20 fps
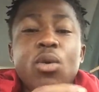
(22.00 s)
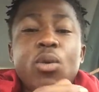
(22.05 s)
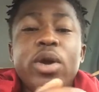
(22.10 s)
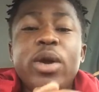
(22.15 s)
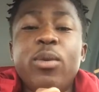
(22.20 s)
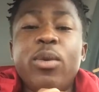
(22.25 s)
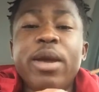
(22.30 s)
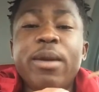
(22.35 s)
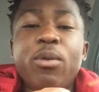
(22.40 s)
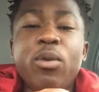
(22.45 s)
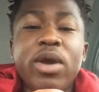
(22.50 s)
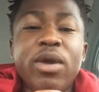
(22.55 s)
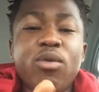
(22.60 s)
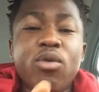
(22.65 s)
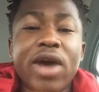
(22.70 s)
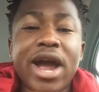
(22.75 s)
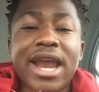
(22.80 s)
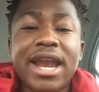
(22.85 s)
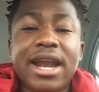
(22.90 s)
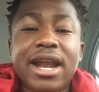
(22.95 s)
We we we
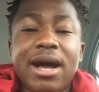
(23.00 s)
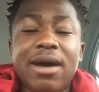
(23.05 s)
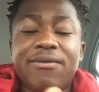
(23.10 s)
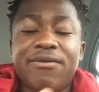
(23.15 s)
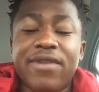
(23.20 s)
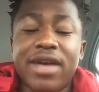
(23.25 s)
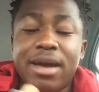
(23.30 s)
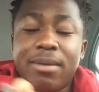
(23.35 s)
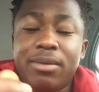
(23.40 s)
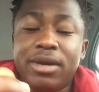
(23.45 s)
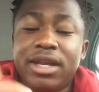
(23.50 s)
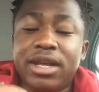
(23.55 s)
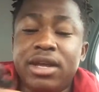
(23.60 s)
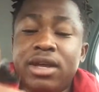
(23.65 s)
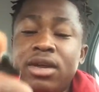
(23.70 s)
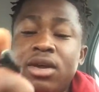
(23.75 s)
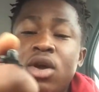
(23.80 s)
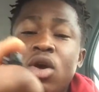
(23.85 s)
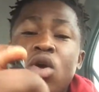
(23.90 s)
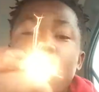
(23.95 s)
it up,
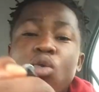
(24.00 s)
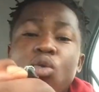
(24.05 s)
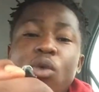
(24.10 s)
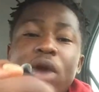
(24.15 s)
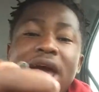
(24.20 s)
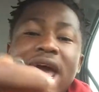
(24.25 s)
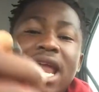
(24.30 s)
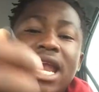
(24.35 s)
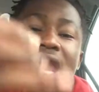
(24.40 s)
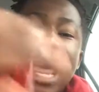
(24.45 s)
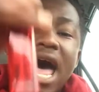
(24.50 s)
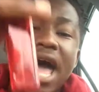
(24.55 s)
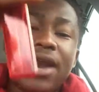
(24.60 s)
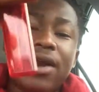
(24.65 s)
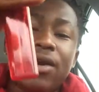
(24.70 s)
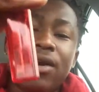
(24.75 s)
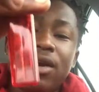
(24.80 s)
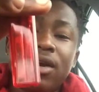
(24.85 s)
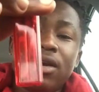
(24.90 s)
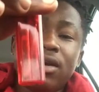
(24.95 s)
family. Red
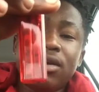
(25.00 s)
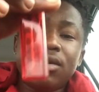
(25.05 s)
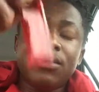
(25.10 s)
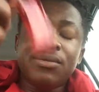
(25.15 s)
lighter,